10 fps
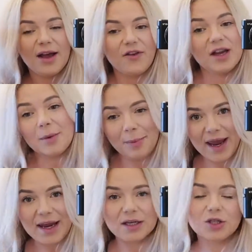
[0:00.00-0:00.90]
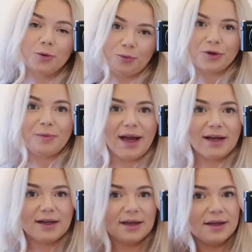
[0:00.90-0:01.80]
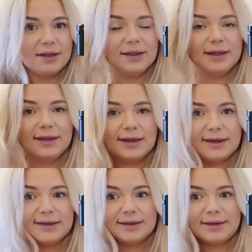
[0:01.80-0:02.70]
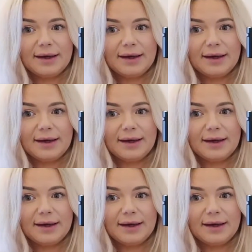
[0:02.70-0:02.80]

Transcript: they're a pain to put back on.